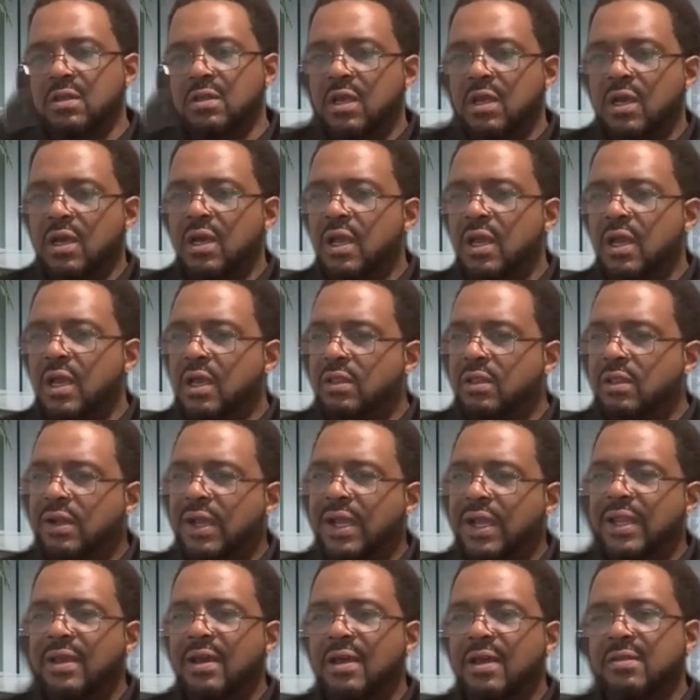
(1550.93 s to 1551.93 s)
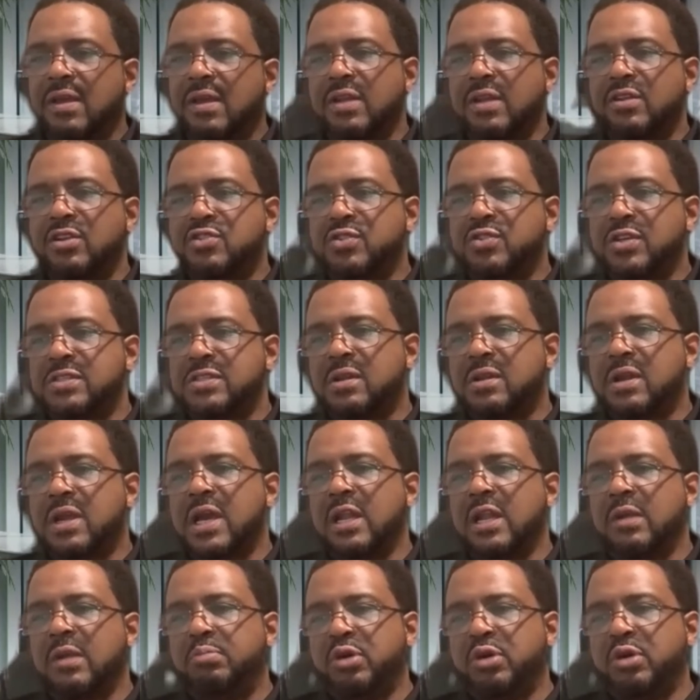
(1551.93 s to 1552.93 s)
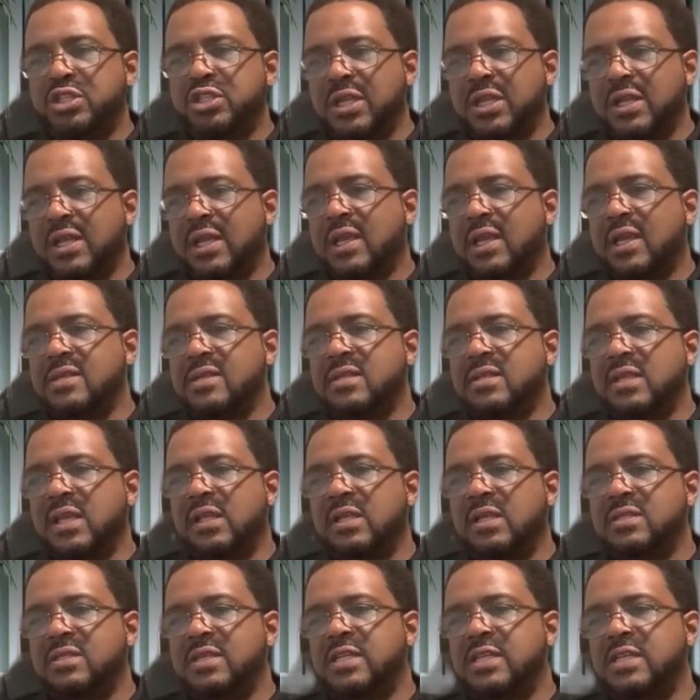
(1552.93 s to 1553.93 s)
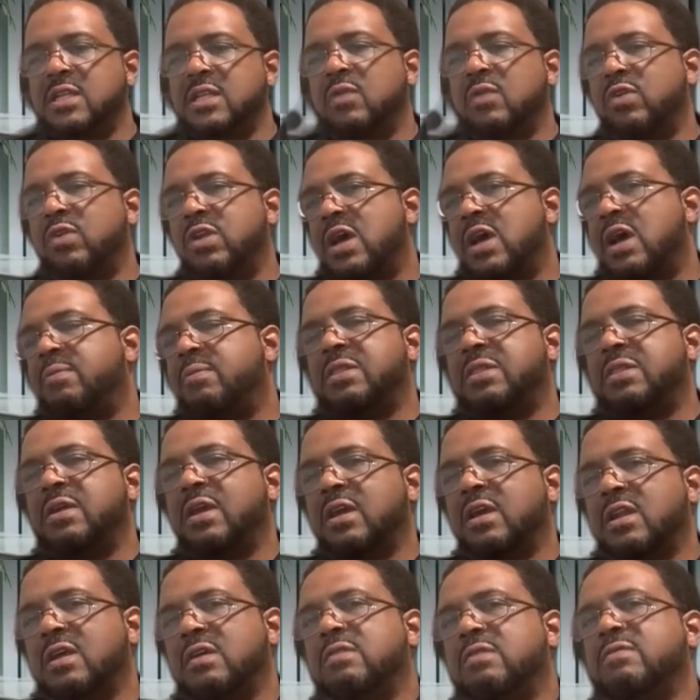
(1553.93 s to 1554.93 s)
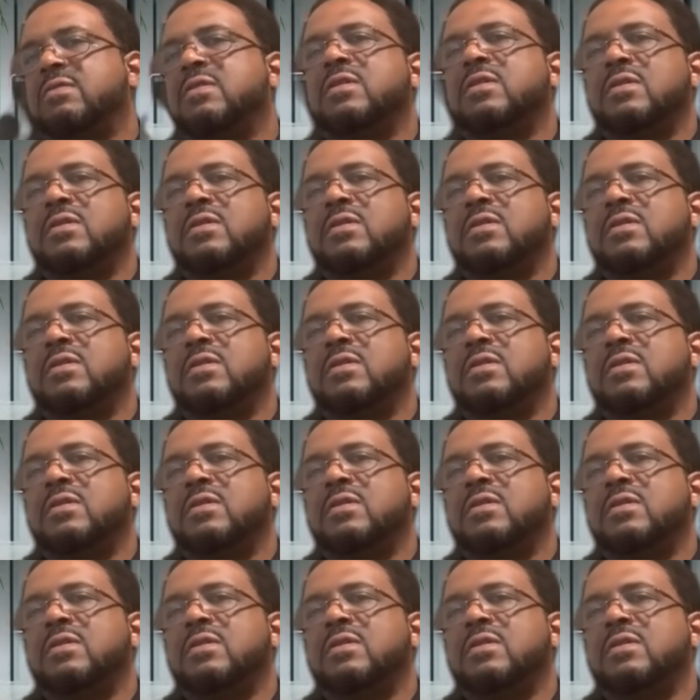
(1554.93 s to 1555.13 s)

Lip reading: Are there any other industries that are kind of pushing against legalization that we not be thinking of?